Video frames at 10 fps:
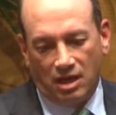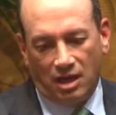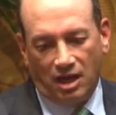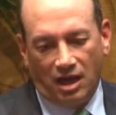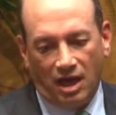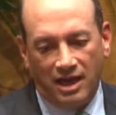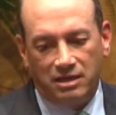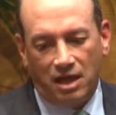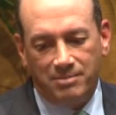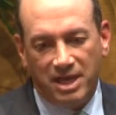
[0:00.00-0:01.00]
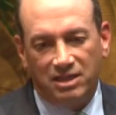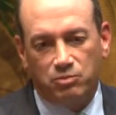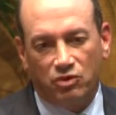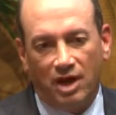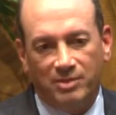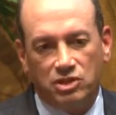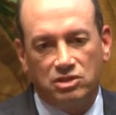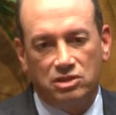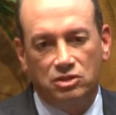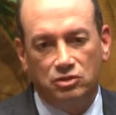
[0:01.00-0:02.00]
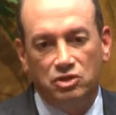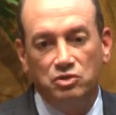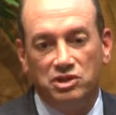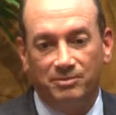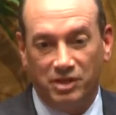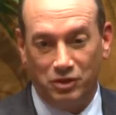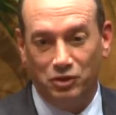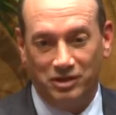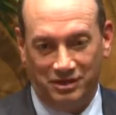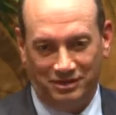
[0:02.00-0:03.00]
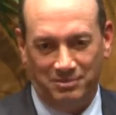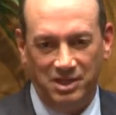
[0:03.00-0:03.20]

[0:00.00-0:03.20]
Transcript: I make them promise to do something good,